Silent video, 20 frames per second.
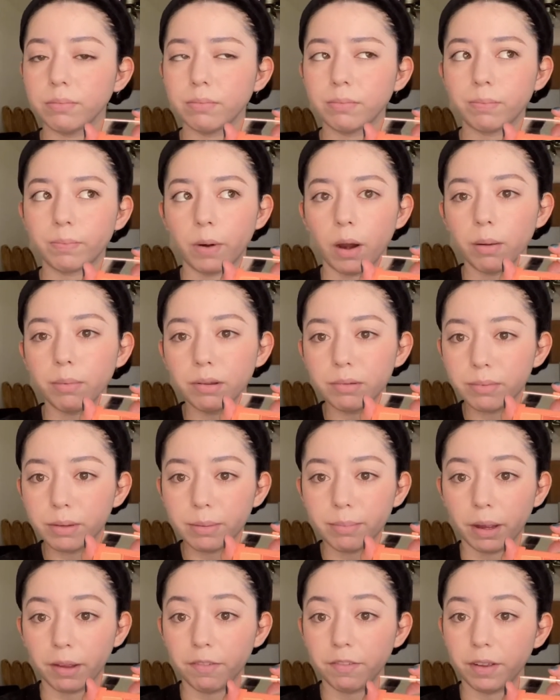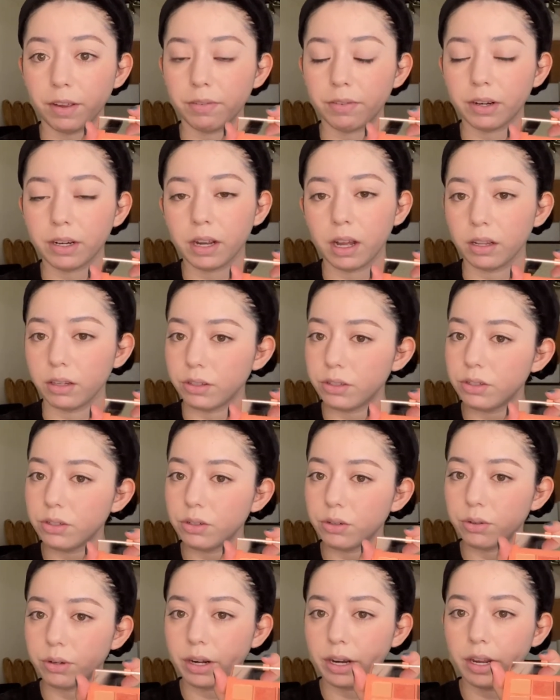probably my favorite color
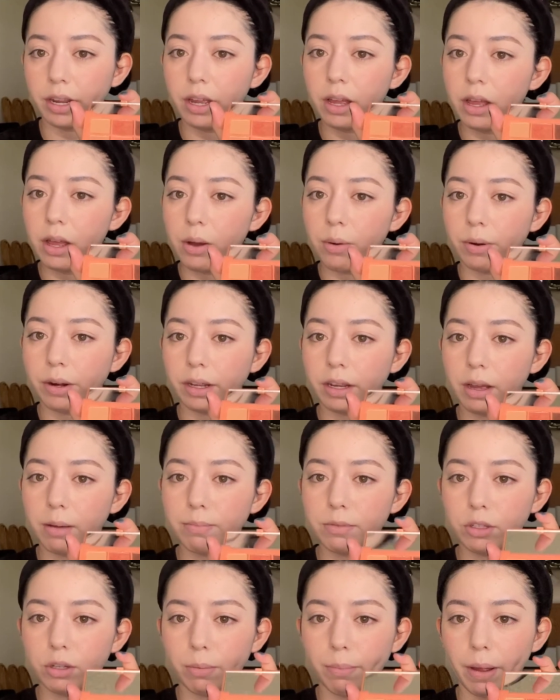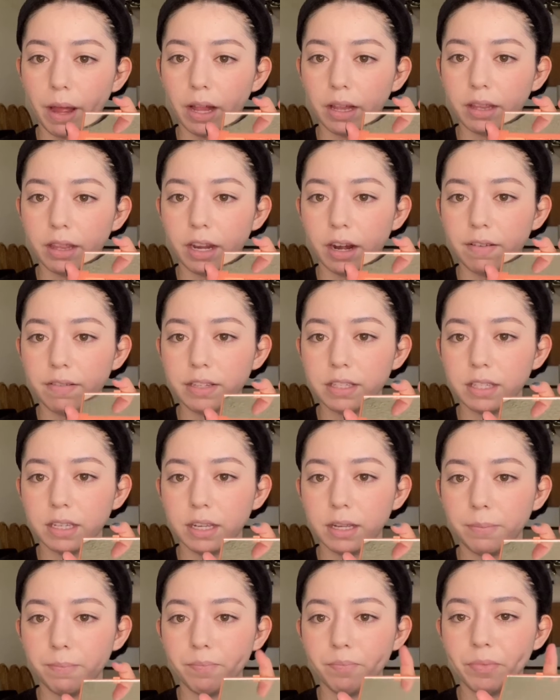story when it comes to a palette that I've
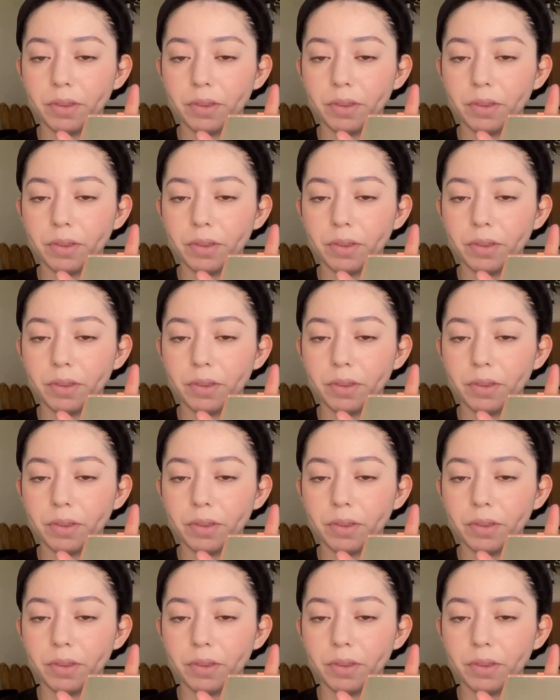seen.